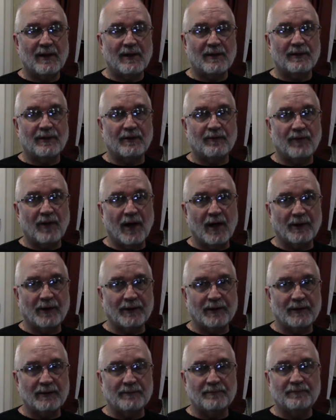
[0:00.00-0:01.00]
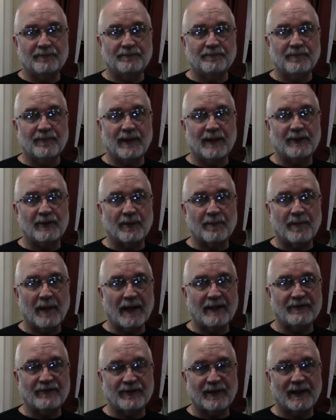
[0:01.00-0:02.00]
the volume and your
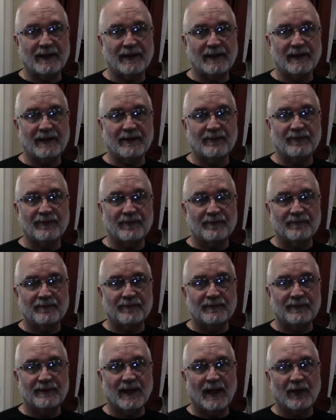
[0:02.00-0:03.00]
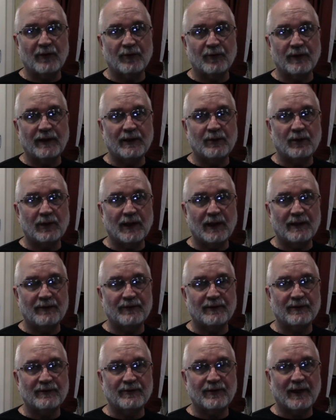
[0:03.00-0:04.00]
bass settings and other
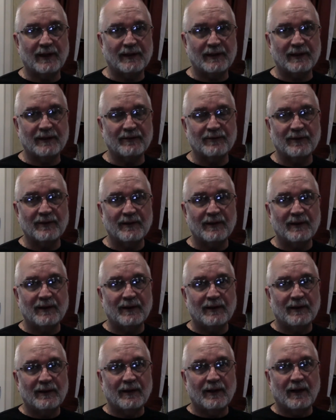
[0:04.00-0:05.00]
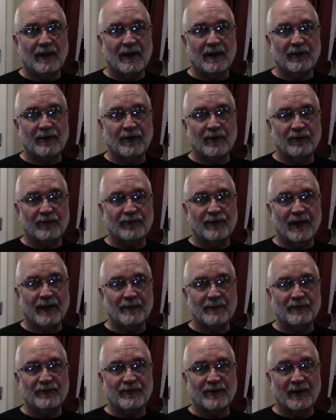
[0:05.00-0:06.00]
equalizing settings on your
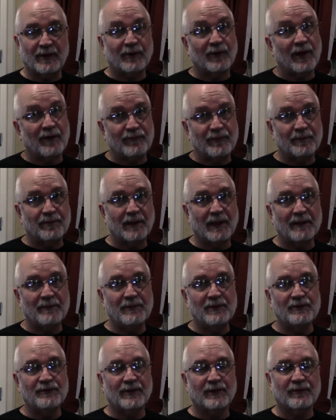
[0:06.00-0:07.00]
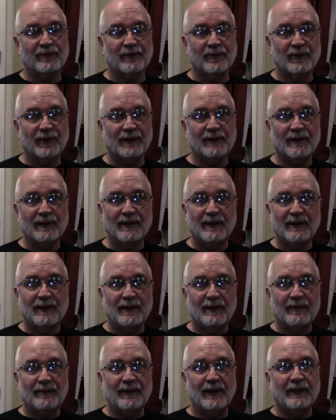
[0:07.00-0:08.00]
entertainment center, if you play music through it,
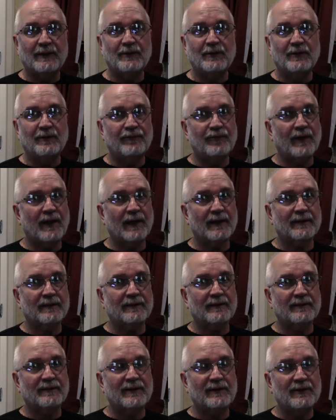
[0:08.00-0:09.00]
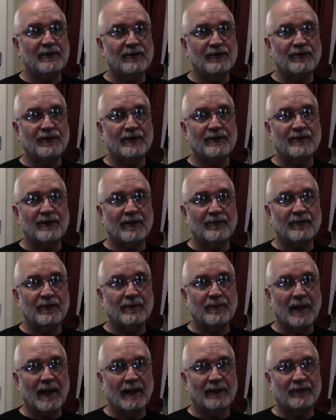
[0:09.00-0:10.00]
they do affect the usage of your
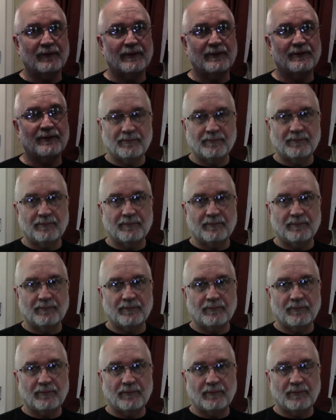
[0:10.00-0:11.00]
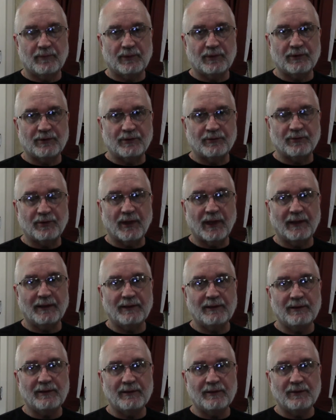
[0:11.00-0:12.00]
batteries. You should try to
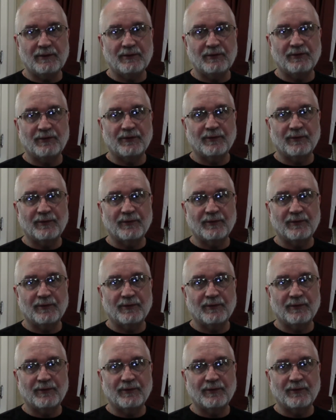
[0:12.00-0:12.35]
use